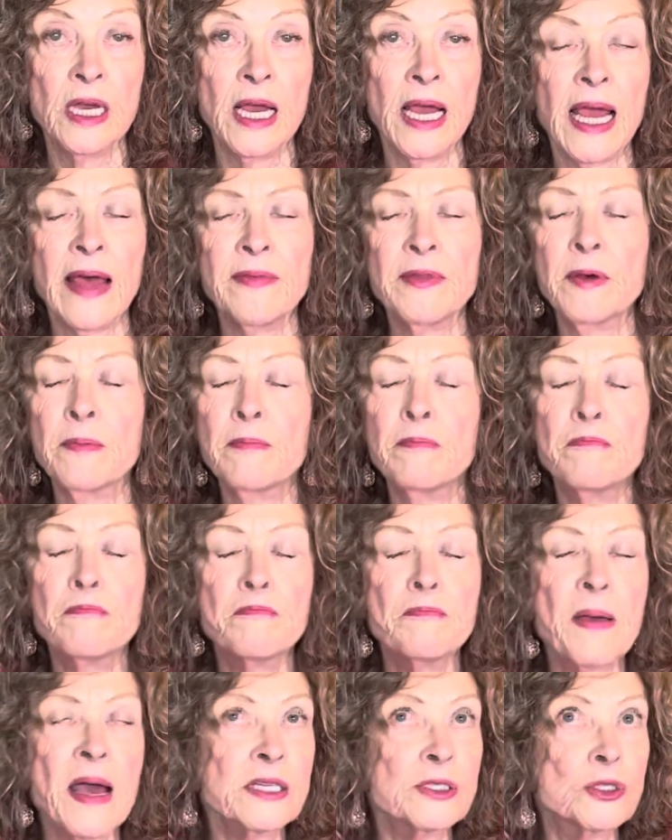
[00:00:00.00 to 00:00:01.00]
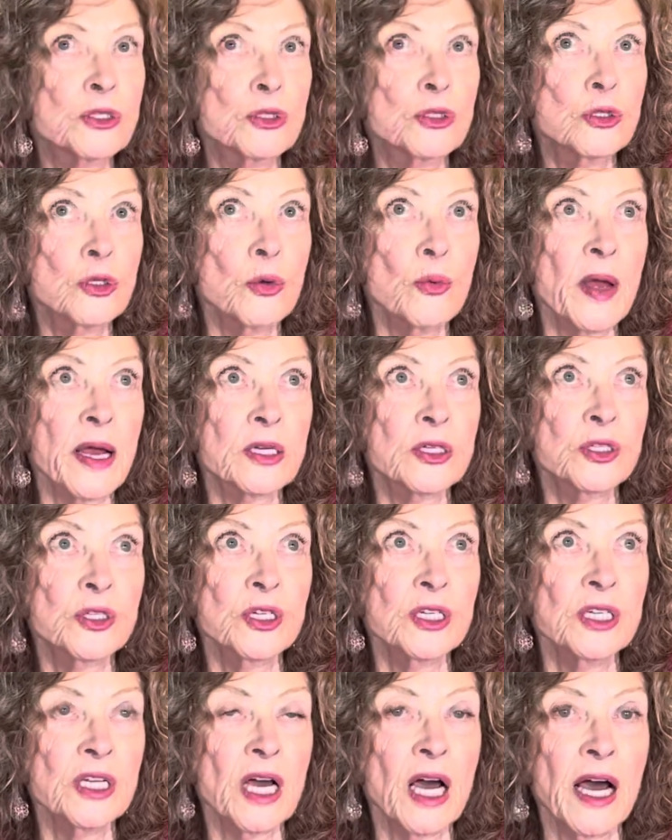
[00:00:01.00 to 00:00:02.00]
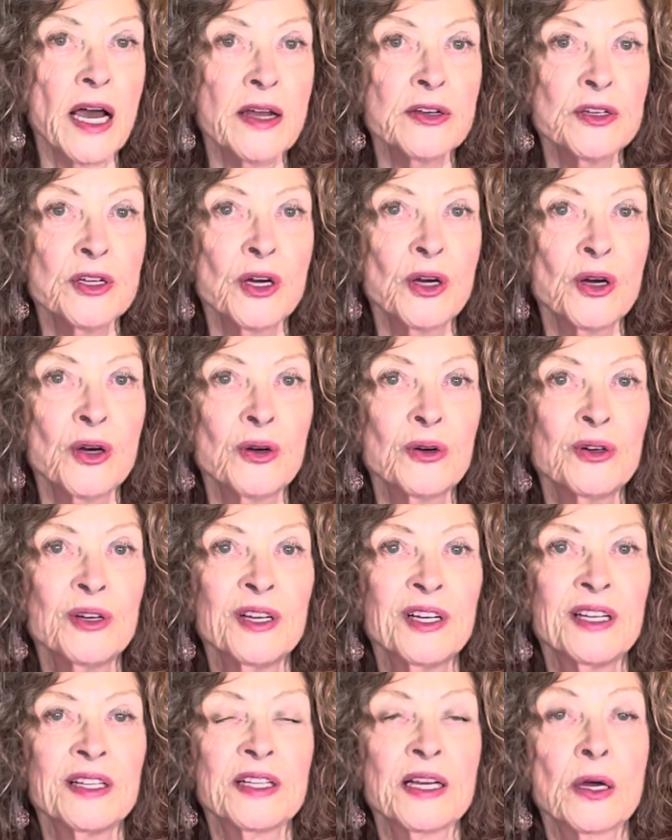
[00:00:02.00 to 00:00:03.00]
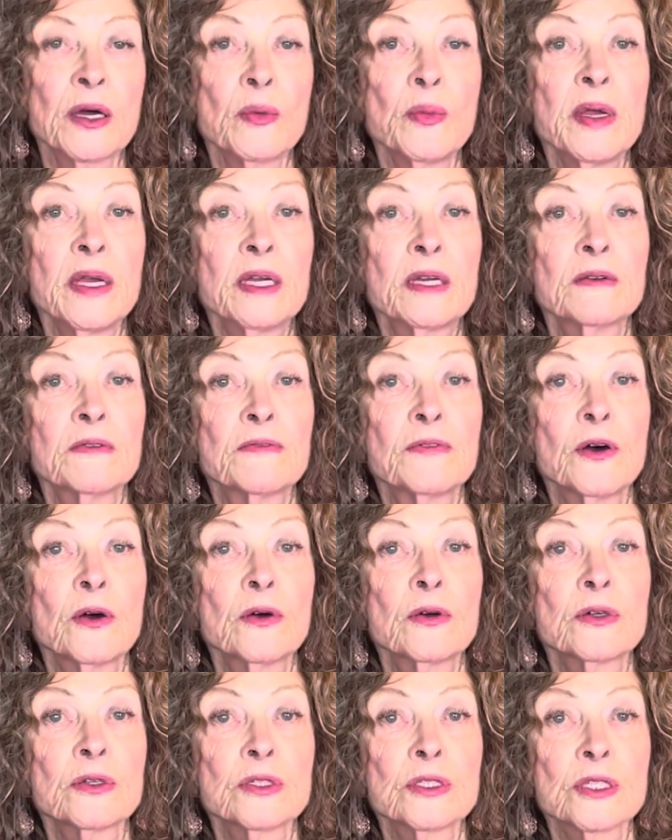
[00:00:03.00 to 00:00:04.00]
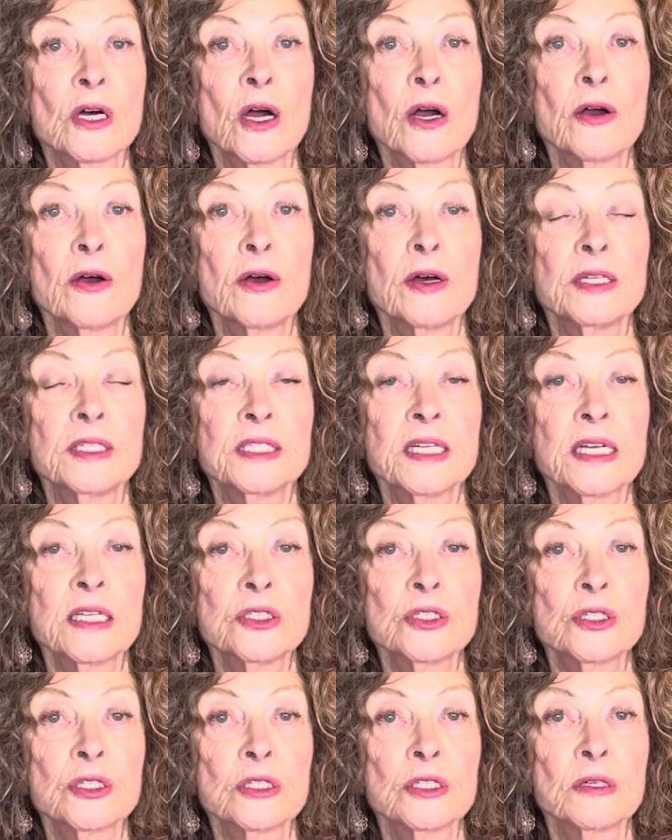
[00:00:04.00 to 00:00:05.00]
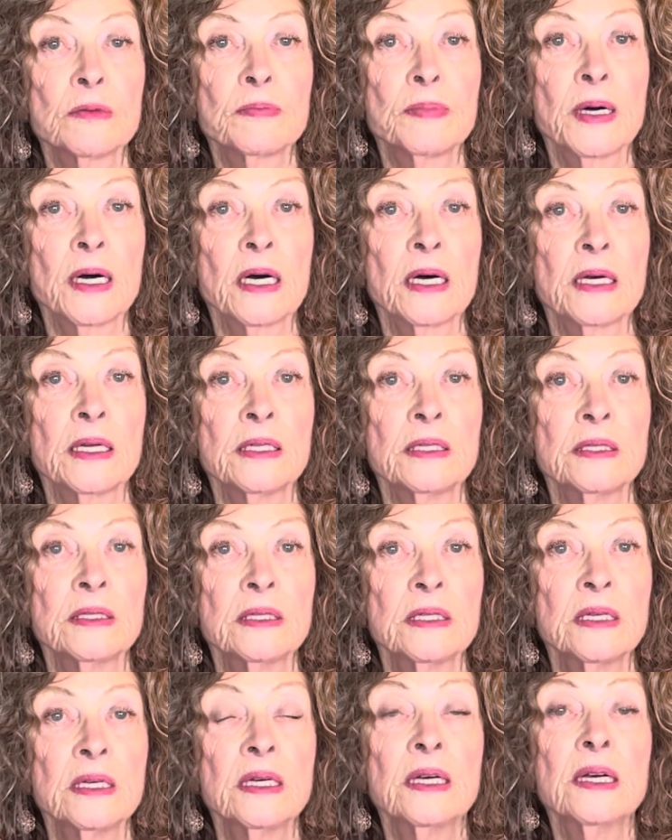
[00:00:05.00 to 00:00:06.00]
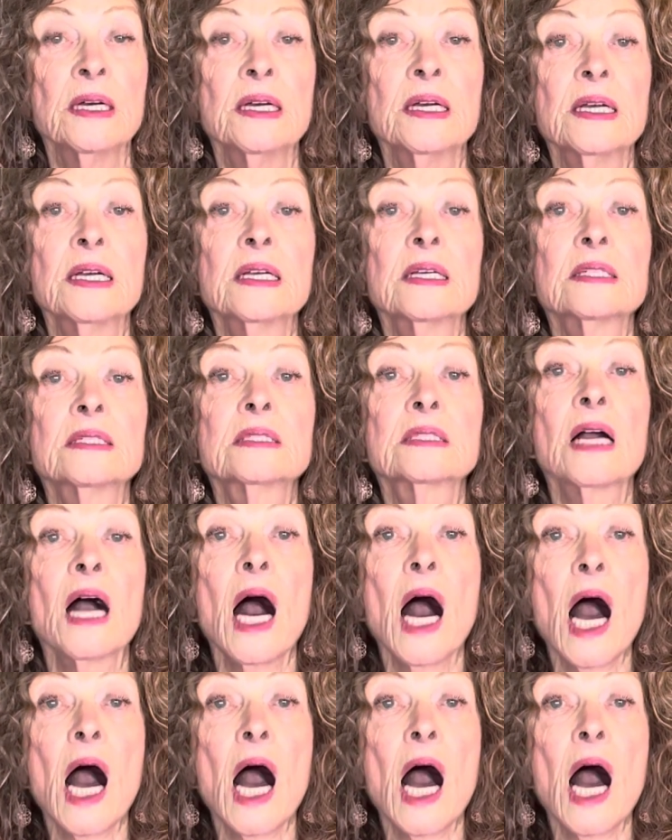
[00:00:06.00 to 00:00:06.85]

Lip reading: And the best direction I know that we can focus our attention upon is God.